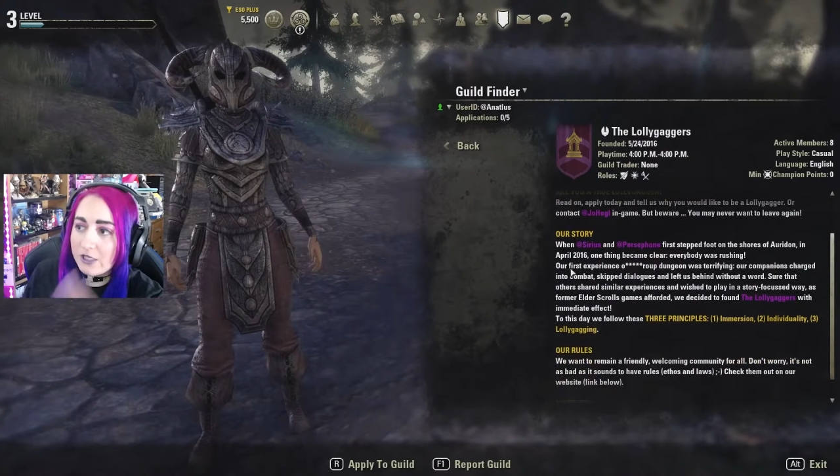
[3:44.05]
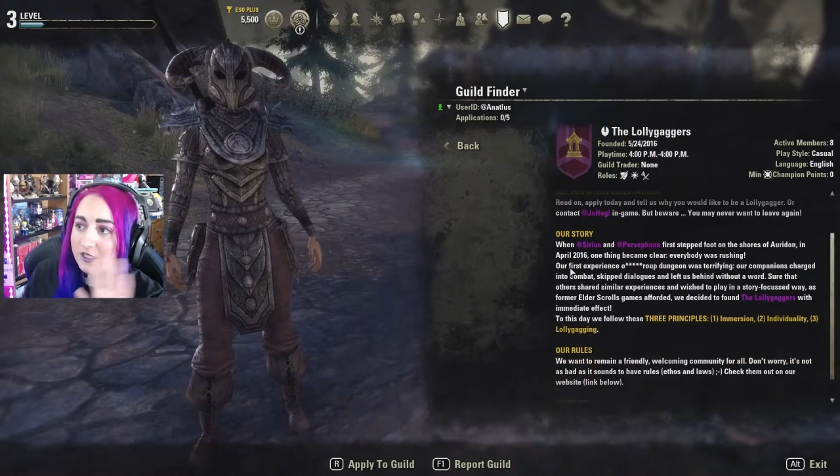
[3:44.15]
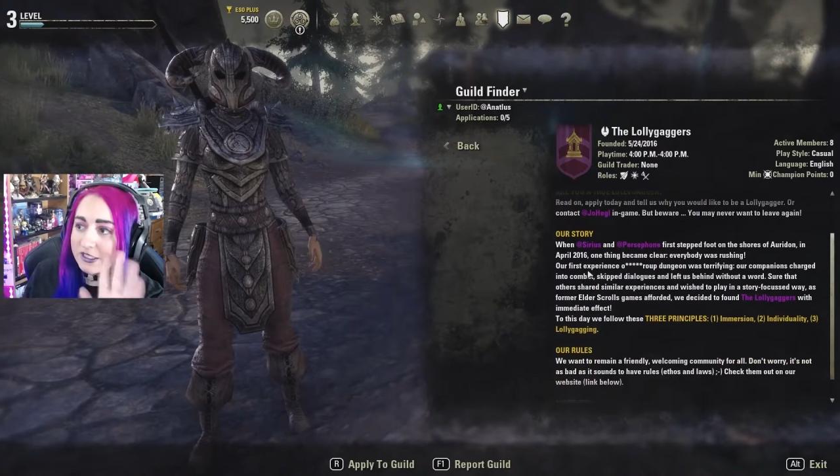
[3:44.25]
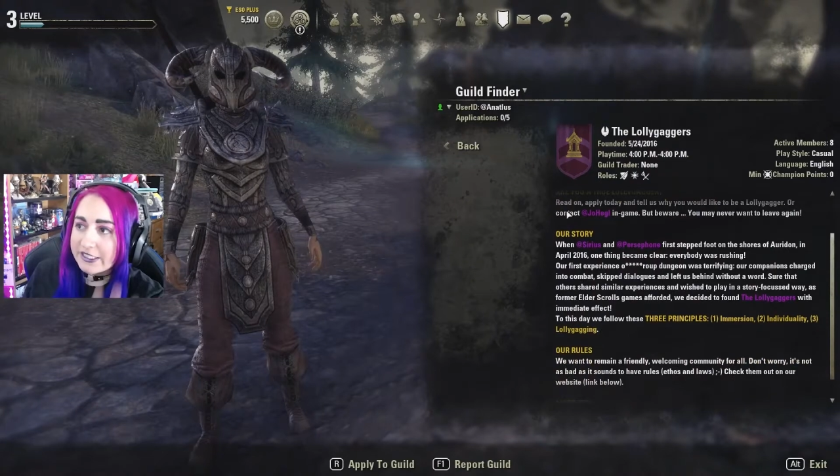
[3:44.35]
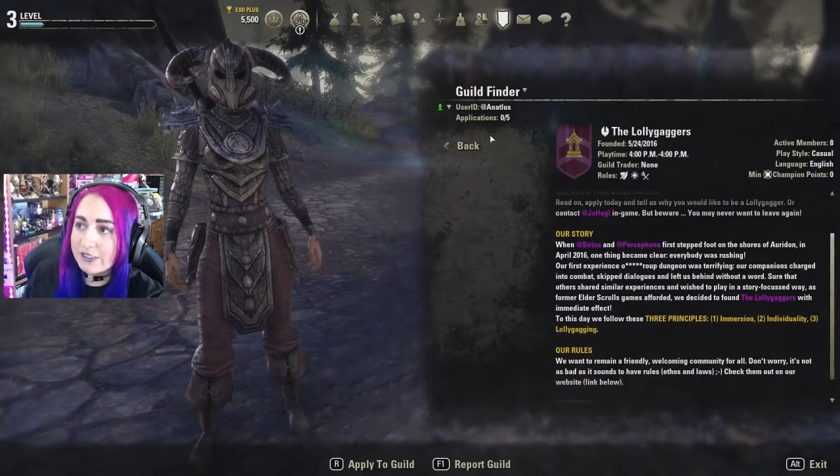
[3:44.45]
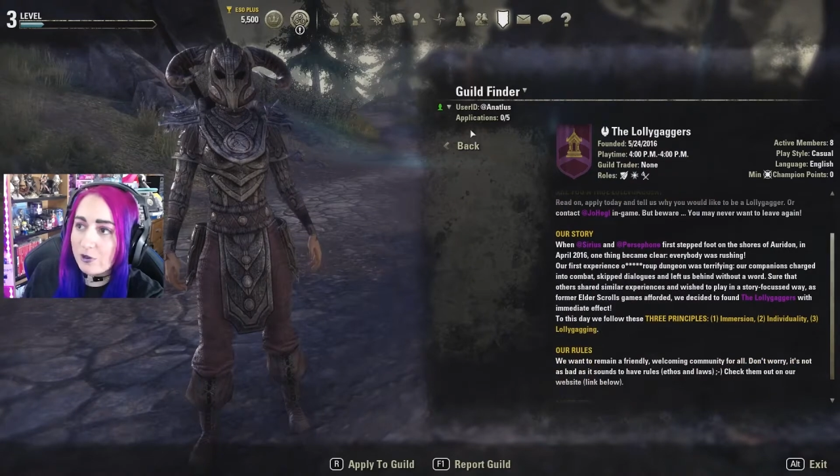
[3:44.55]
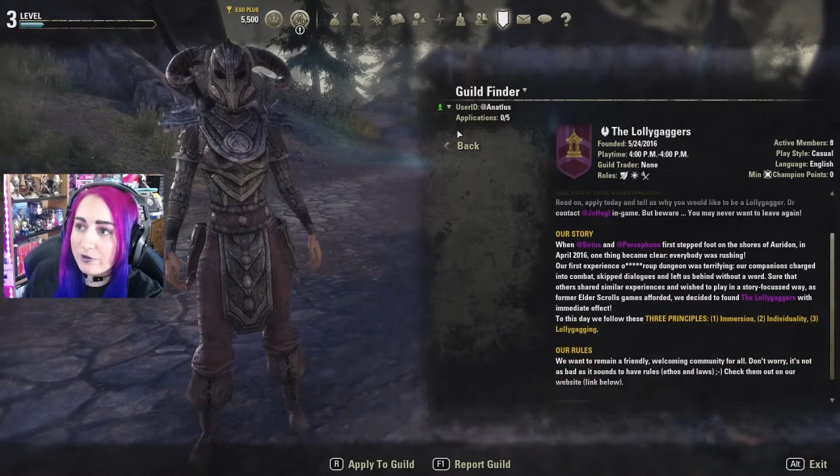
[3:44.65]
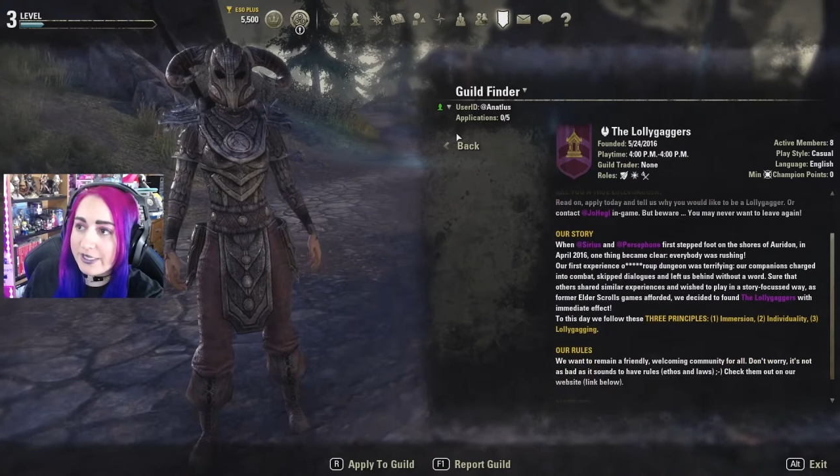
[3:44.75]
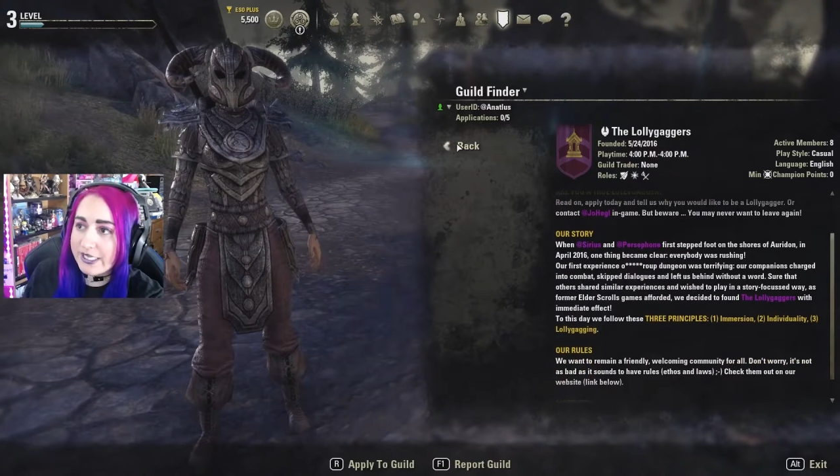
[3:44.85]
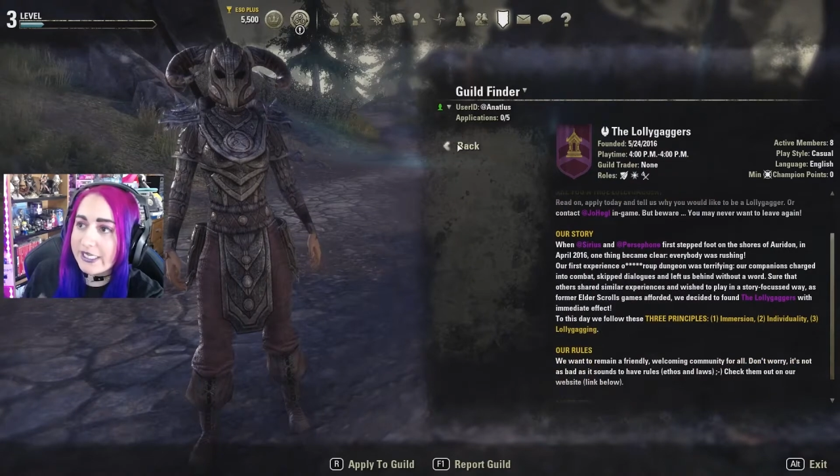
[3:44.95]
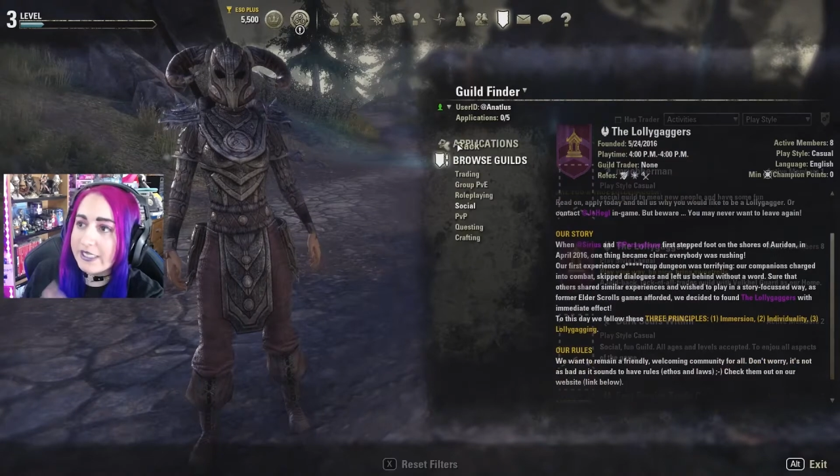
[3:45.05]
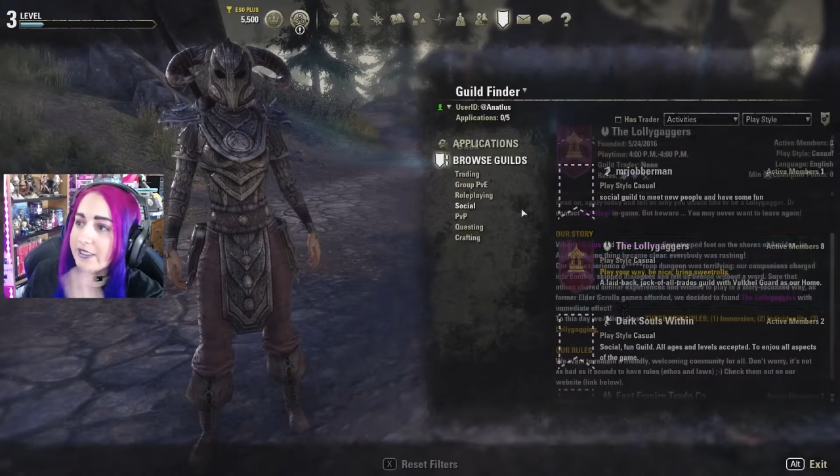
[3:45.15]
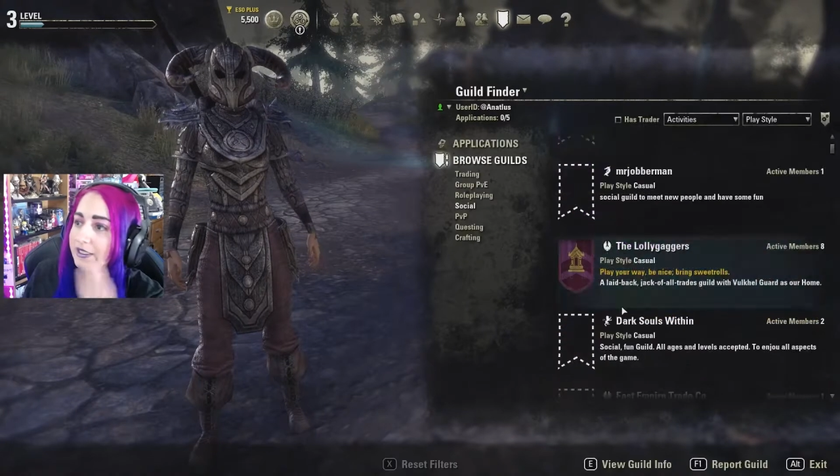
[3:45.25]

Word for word: their story,